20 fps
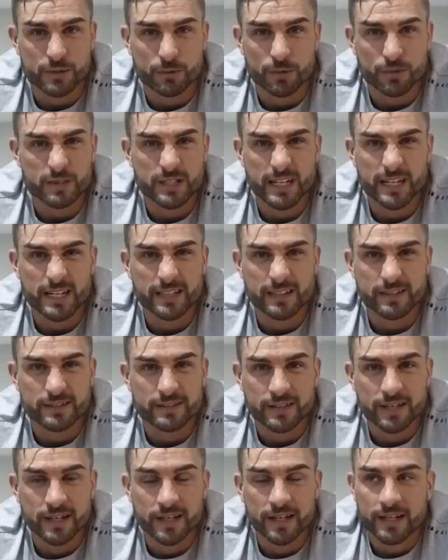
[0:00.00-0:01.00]

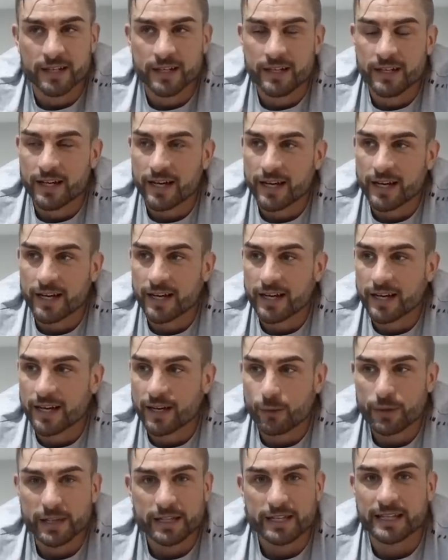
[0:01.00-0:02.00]
spontaneous
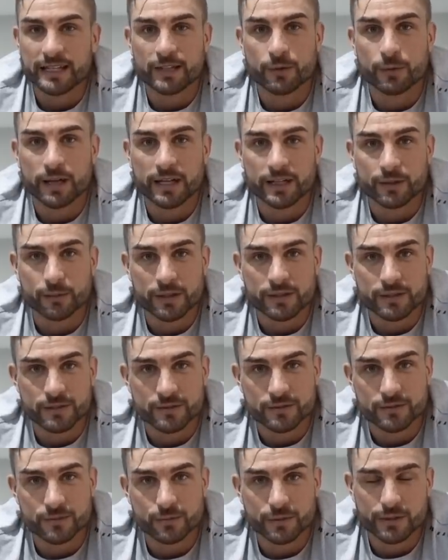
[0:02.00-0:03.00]
weekend away,
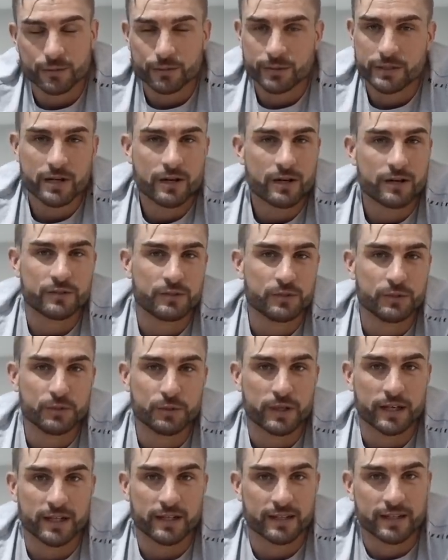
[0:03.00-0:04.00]
whereas we can't do
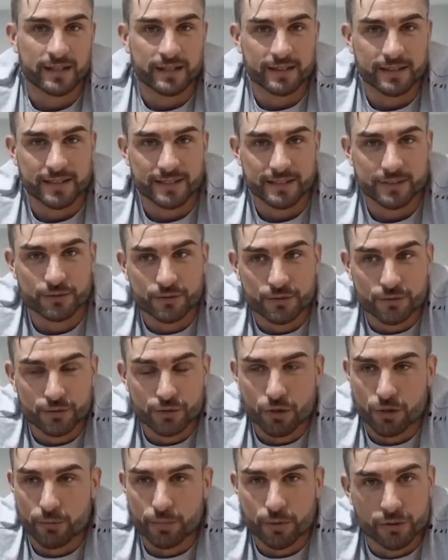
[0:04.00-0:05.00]
that. Like, that's just
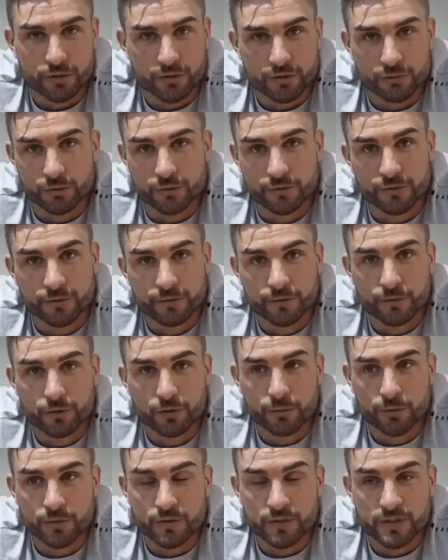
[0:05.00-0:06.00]
not possible for
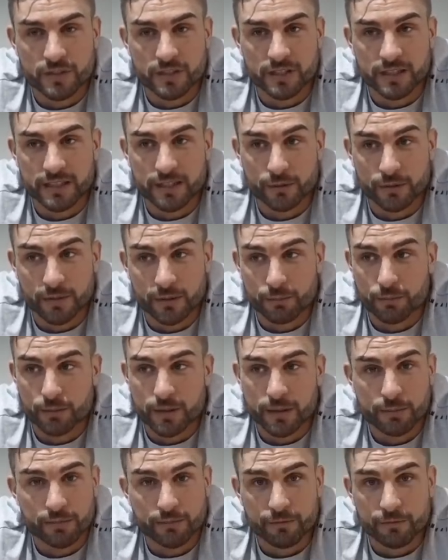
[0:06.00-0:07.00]
4 months of the year when I'm
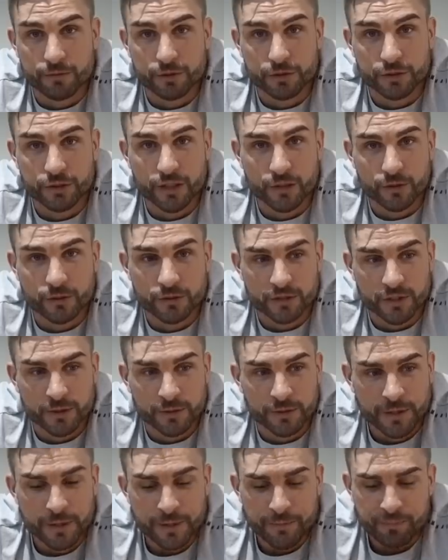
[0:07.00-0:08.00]
prepping for a show.
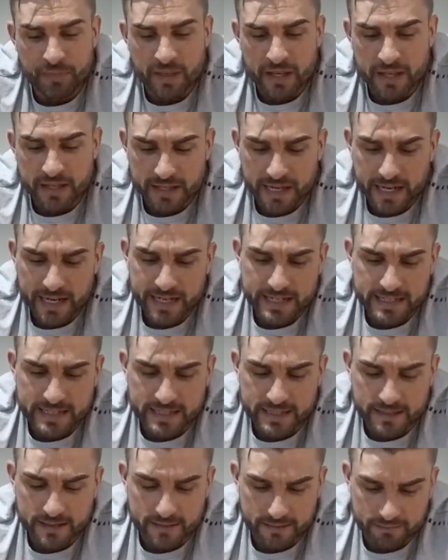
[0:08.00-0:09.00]
So that
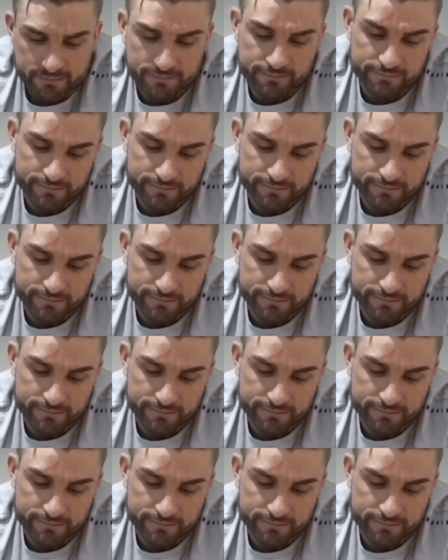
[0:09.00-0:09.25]
is